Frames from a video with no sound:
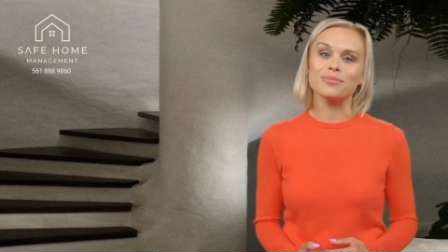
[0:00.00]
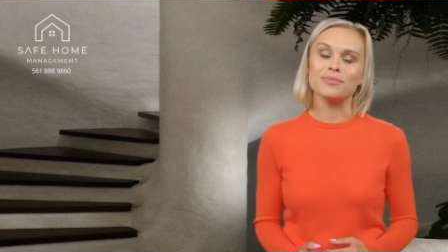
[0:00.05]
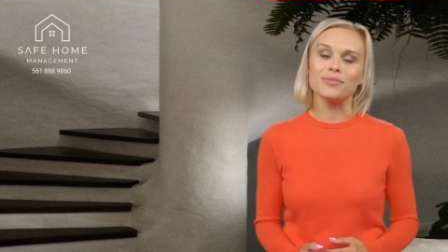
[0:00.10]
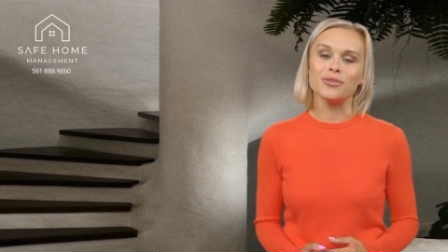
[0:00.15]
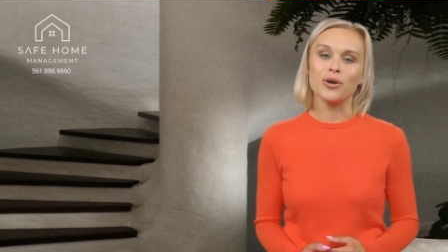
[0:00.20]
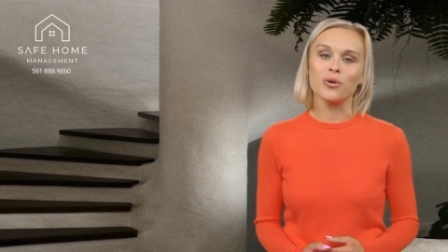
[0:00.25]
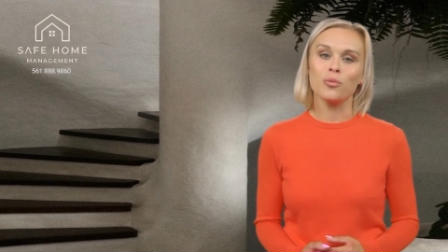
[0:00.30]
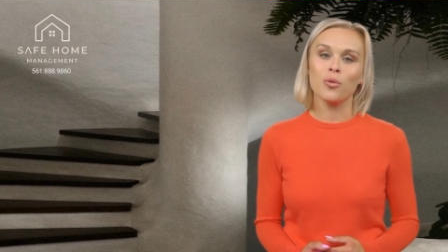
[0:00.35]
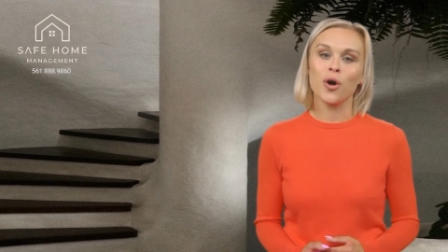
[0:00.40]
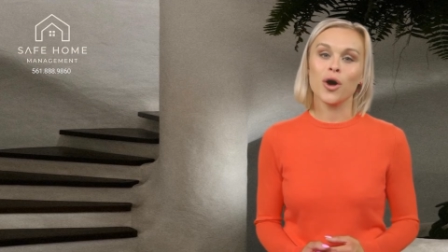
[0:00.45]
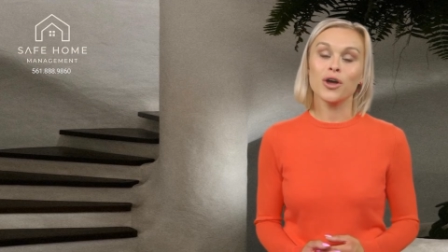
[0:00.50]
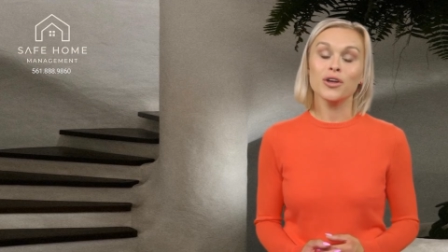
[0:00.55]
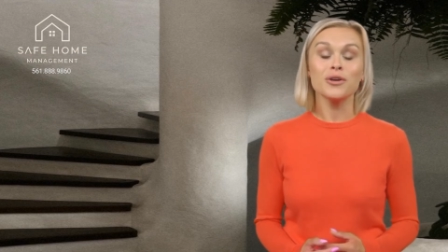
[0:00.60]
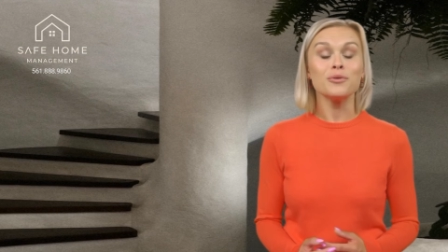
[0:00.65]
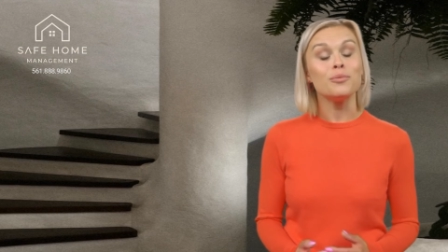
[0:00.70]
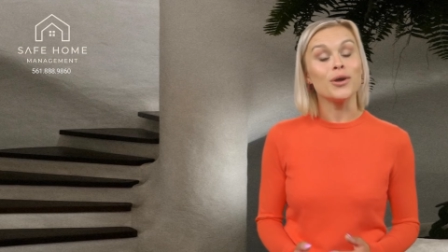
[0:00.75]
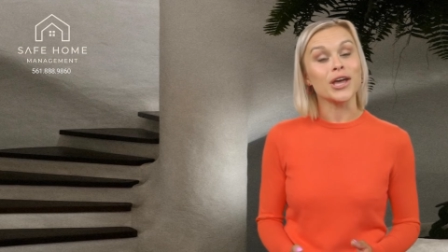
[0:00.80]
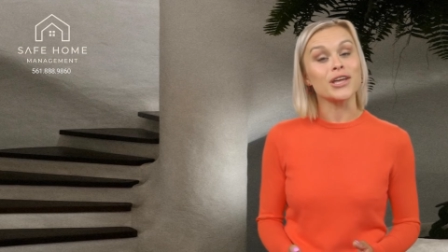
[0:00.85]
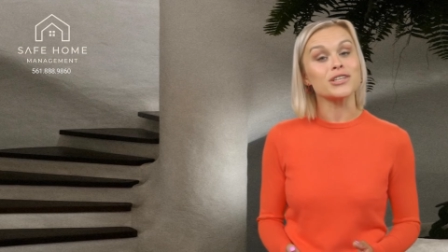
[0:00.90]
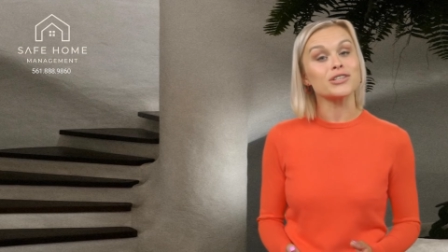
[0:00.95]
The water
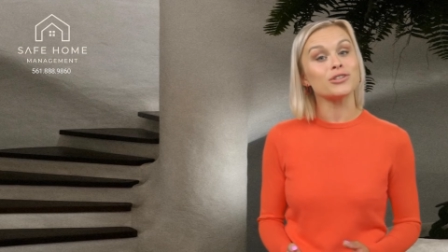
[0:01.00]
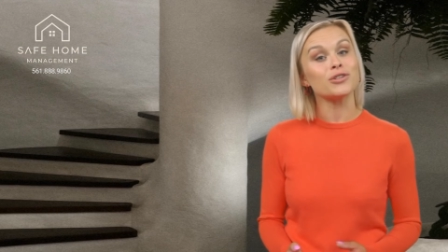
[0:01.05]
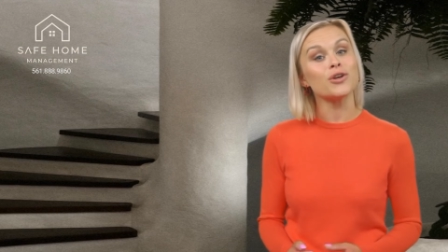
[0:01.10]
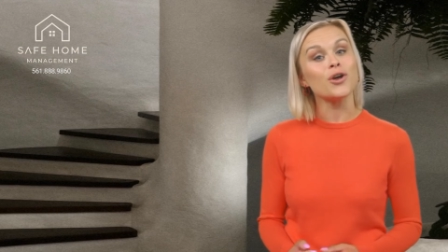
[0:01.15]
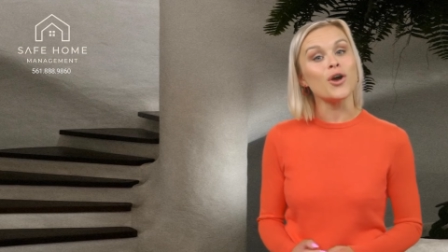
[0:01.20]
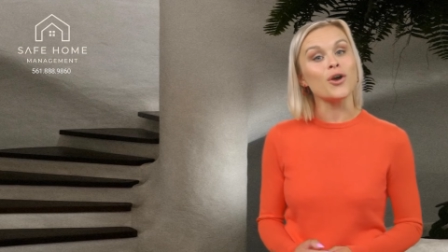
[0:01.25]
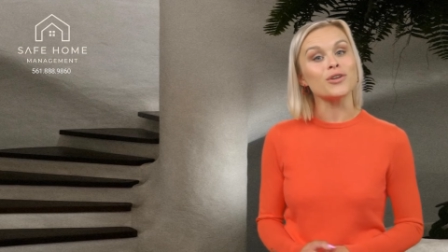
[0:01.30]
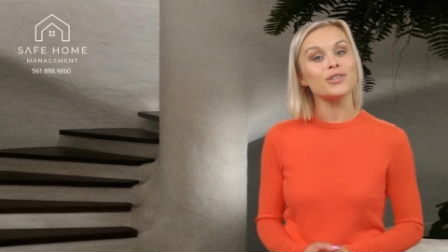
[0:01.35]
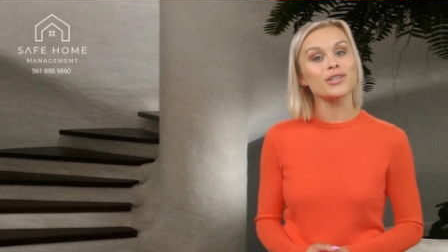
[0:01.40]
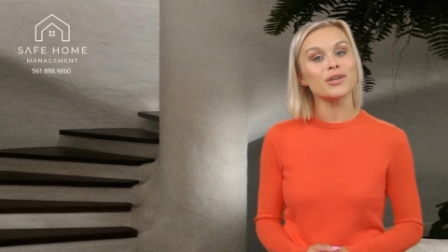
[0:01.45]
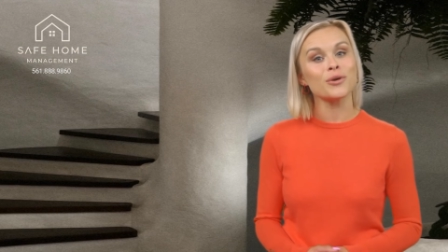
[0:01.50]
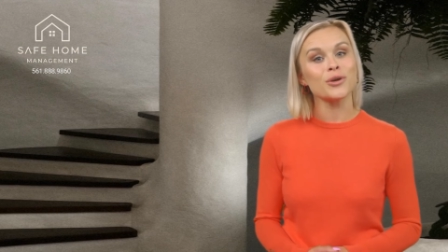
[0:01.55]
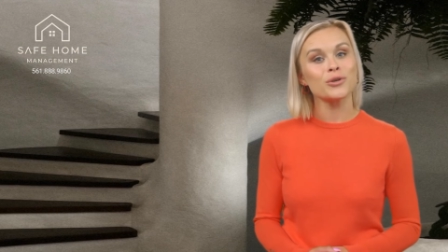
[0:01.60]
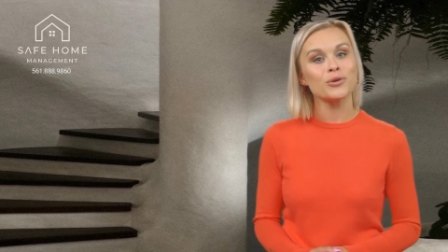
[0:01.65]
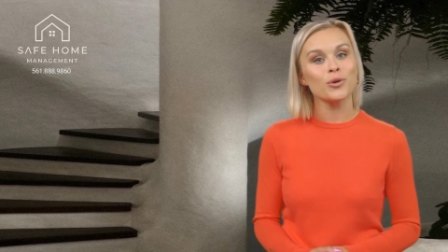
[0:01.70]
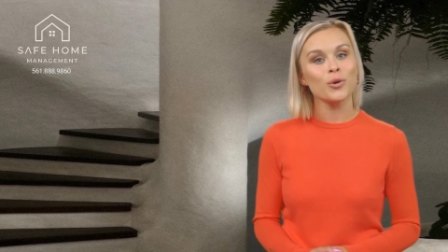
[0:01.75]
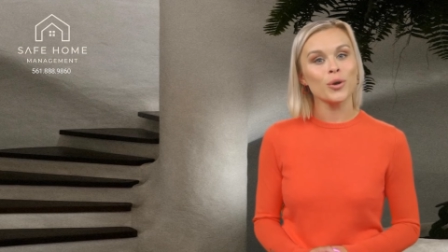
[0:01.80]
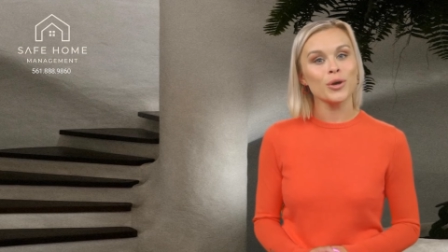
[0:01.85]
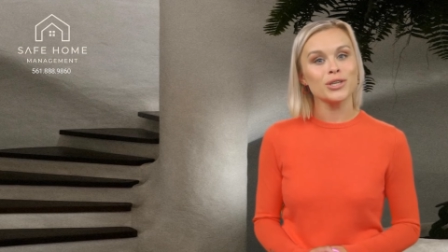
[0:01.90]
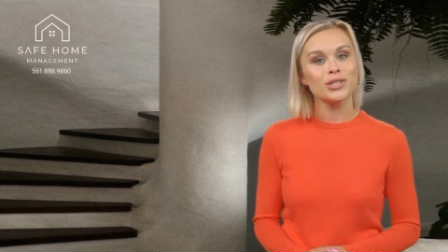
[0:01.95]
monitor also
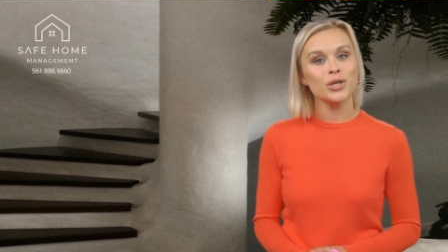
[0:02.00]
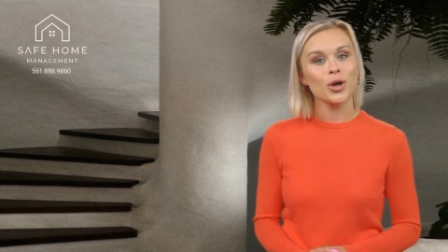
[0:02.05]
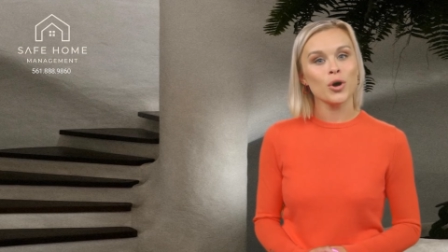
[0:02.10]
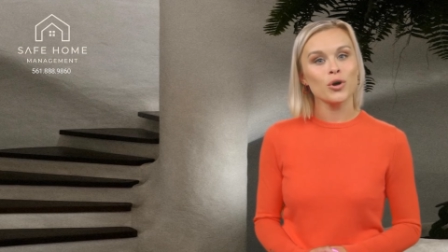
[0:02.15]
employs